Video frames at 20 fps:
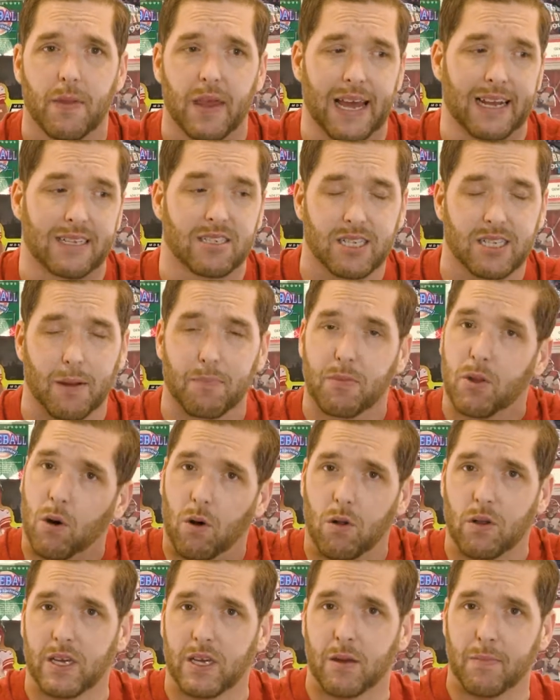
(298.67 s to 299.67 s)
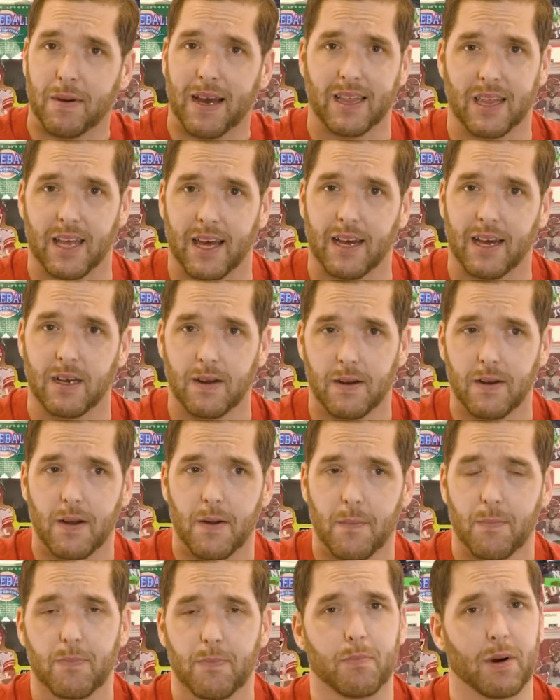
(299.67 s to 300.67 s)
and skip the whole eBay thing.
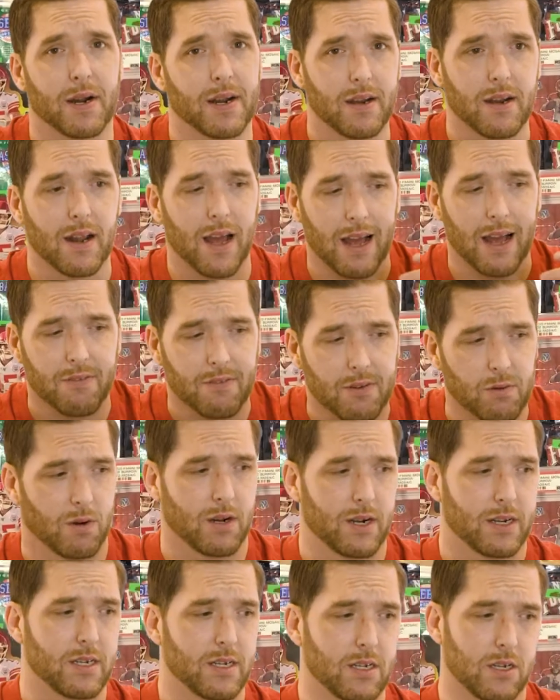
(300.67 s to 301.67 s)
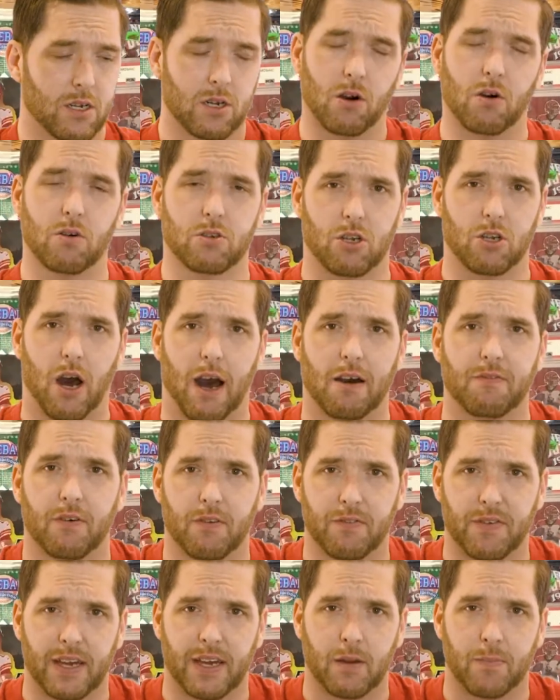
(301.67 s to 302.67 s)
but everyone goes off
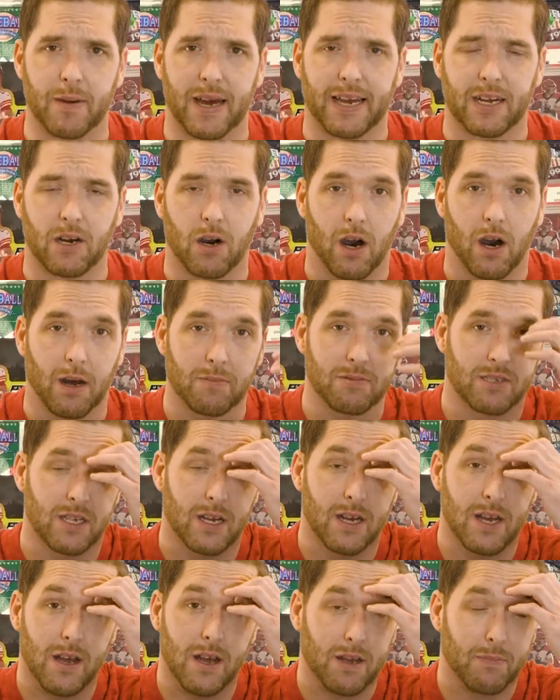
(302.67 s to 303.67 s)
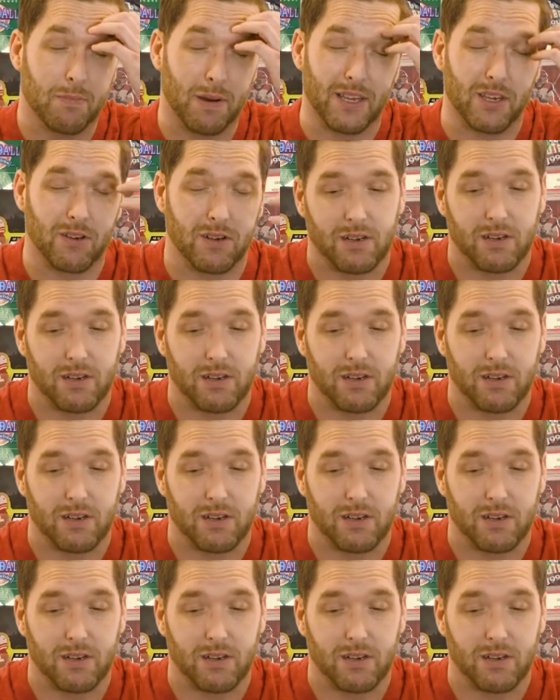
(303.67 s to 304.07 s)
of eBay comps. But you